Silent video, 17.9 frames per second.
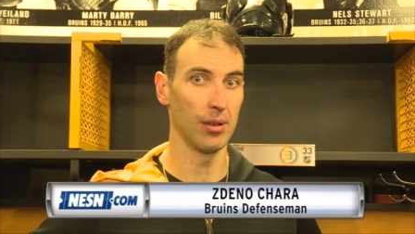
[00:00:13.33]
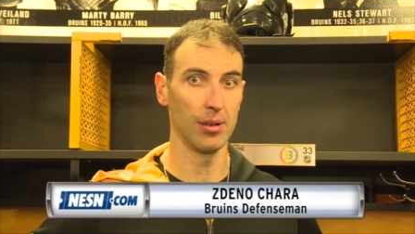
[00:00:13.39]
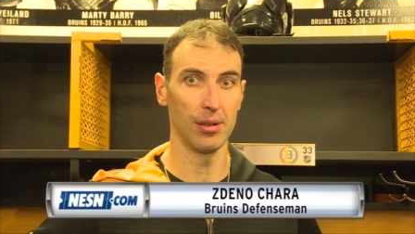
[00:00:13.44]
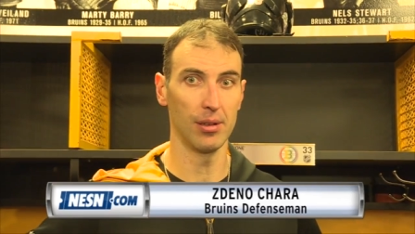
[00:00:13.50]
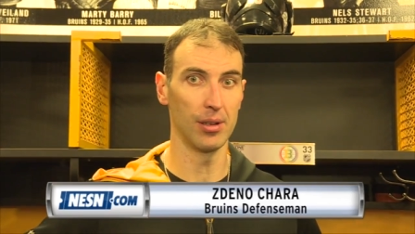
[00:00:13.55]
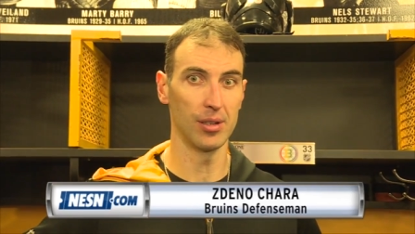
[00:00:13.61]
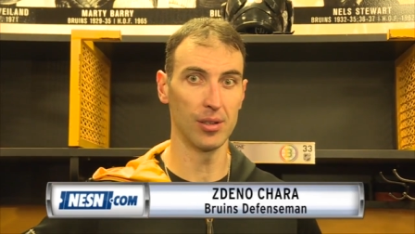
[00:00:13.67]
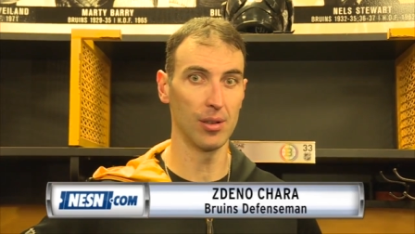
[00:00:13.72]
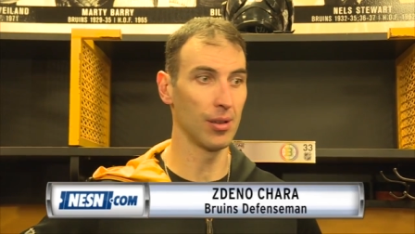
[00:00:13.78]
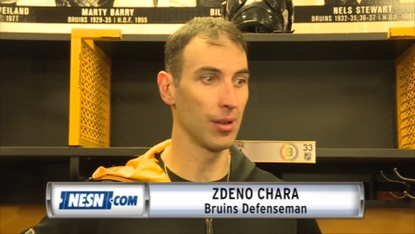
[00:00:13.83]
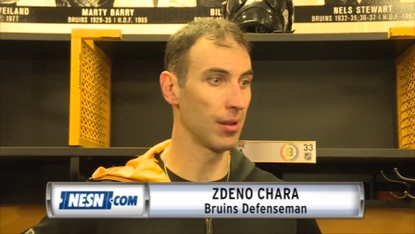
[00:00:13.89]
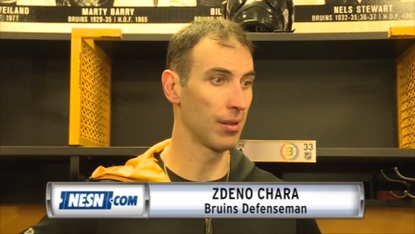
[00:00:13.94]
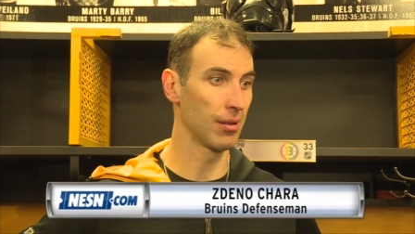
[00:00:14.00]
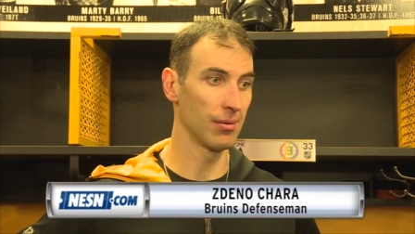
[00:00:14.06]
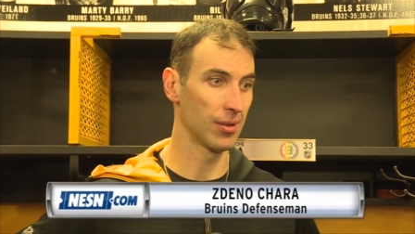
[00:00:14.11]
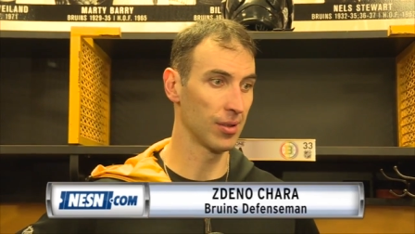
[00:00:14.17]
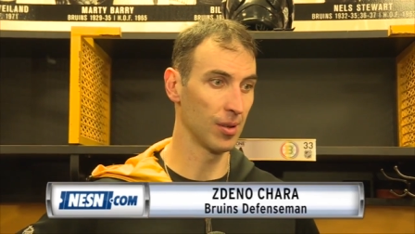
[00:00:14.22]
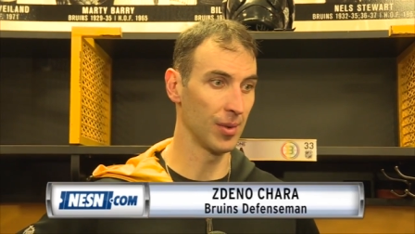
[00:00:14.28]
there's only
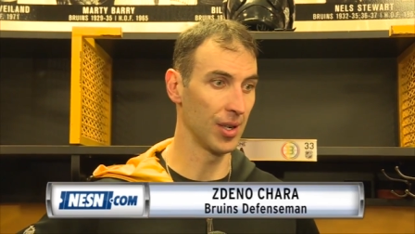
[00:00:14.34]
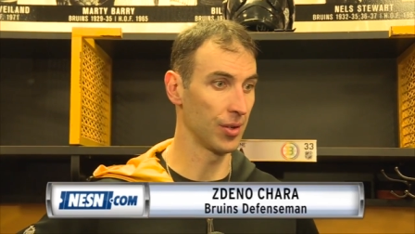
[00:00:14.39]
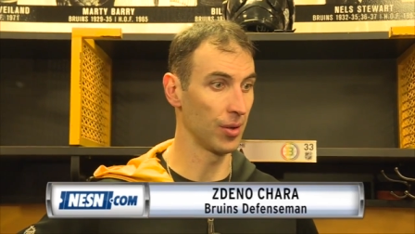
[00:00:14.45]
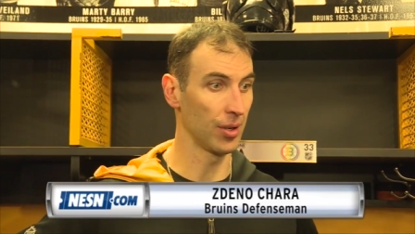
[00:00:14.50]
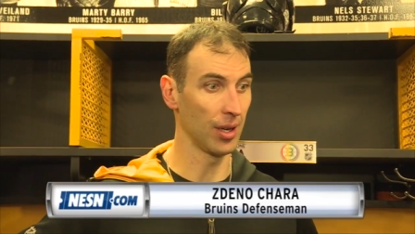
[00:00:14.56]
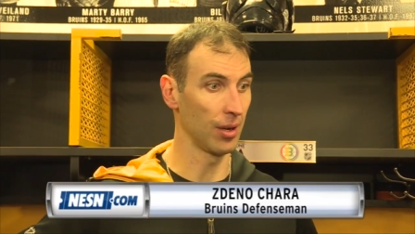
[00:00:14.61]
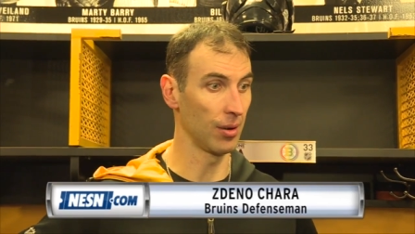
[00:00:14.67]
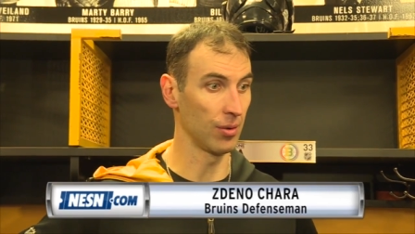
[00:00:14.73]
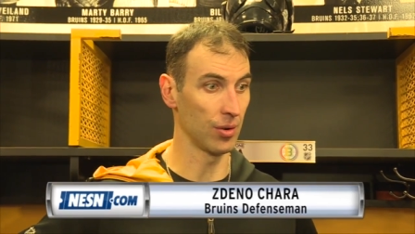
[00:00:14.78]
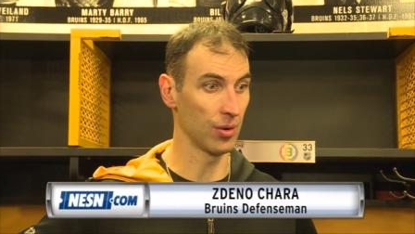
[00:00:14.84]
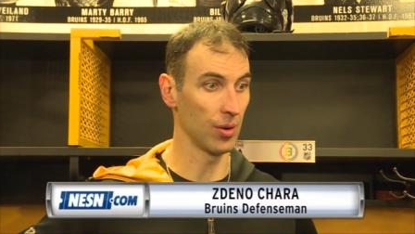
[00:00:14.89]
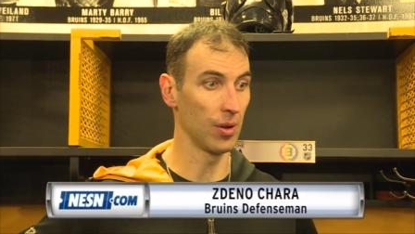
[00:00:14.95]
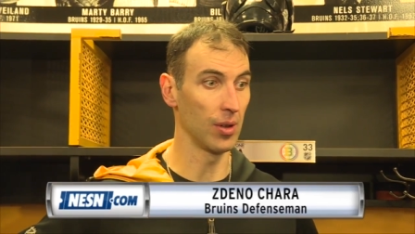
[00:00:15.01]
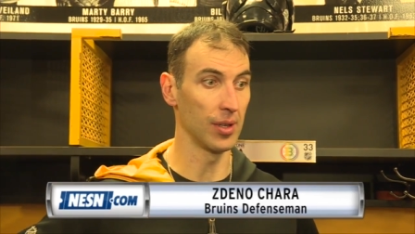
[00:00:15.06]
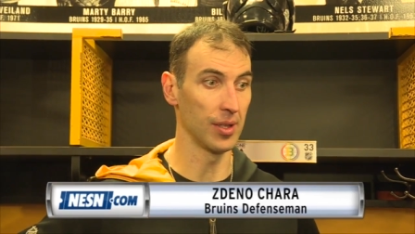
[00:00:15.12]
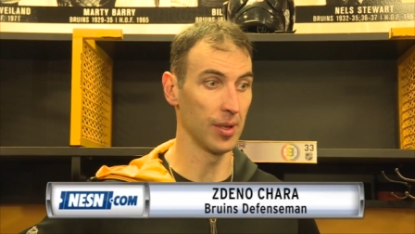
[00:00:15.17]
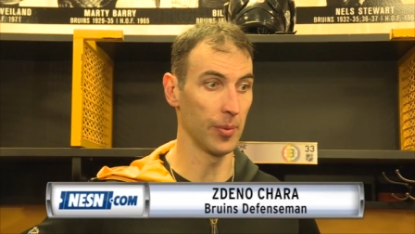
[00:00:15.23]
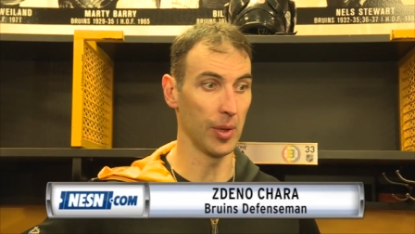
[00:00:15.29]
so much you can
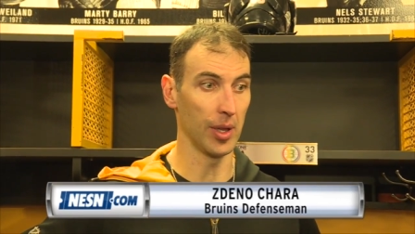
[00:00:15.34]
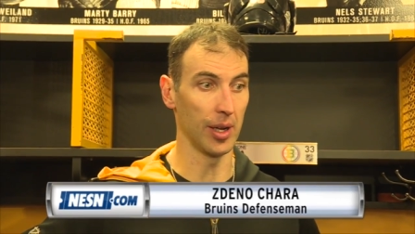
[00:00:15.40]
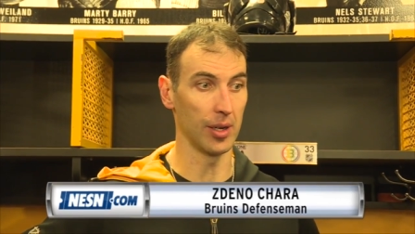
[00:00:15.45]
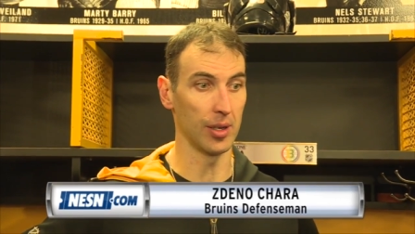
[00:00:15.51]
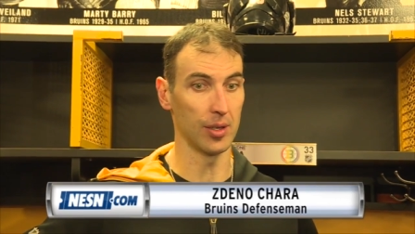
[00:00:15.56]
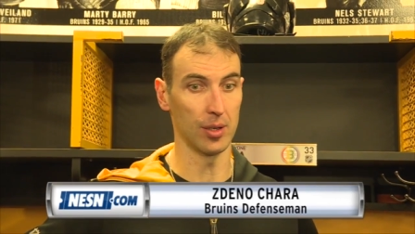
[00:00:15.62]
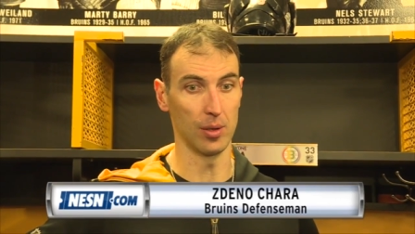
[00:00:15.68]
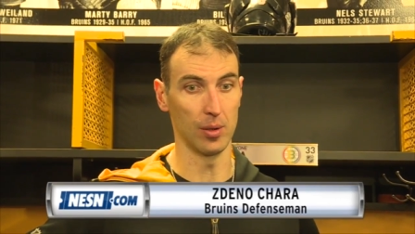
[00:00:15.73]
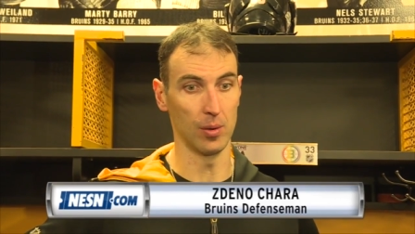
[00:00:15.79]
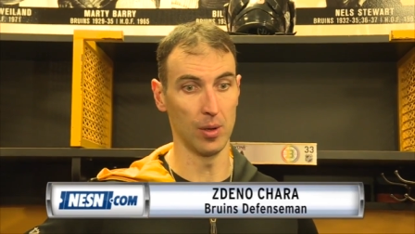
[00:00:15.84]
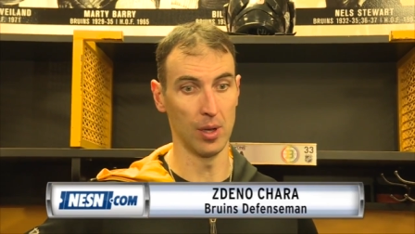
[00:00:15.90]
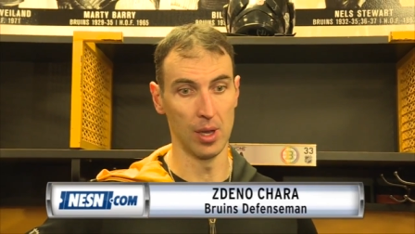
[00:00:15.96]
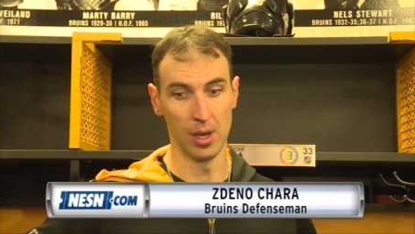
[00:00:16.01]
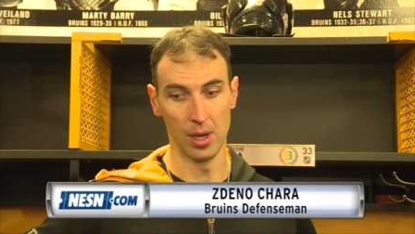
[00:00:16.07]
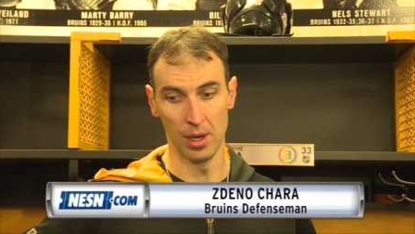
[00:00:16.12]
control as a player so